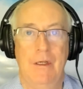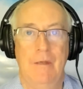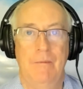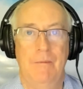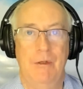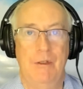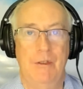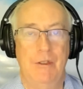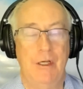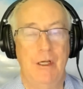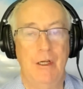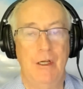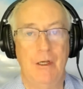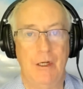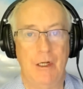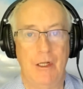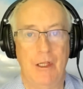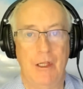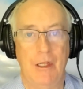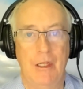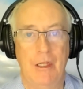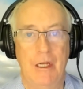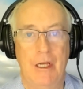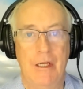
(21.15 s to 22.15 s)

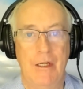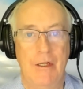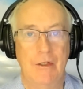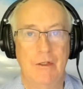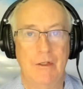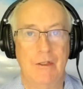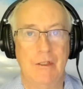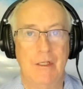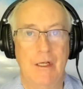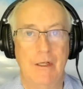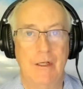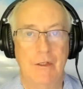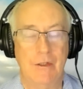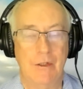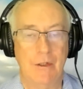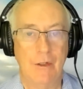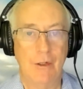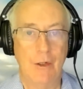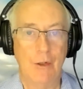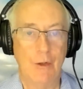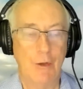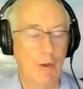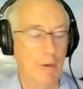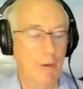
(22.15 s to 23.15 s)
particularly the United States and
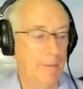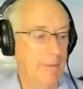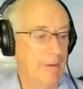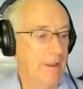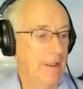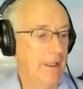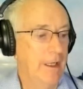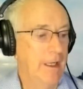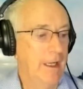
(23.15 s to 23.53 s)
Europe.